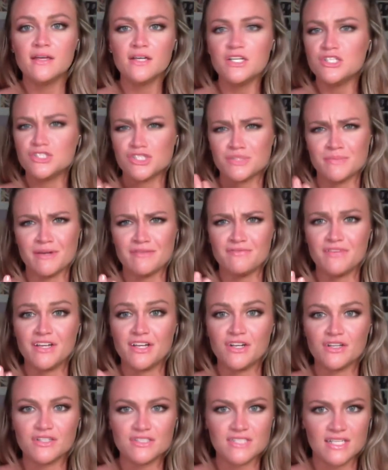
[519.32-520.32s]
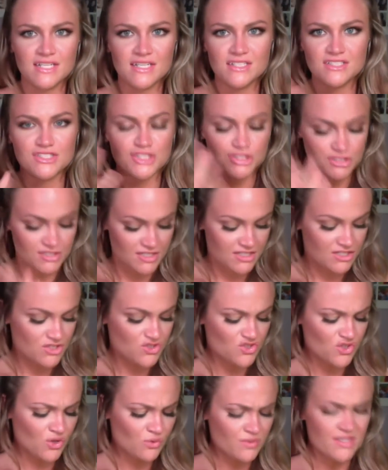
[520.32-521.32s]
just my fingers, and it just is
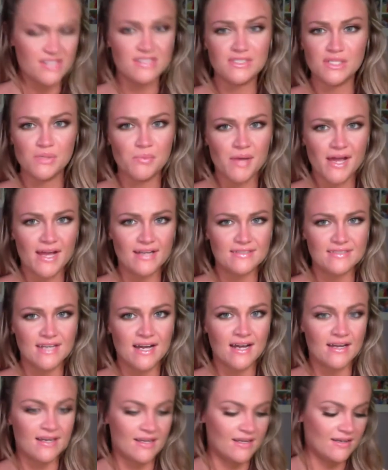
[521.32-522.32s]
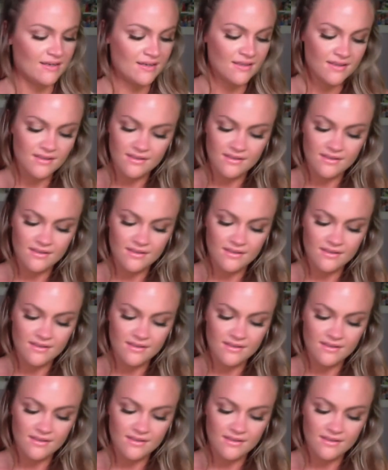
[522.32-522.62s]
so easily packed on, and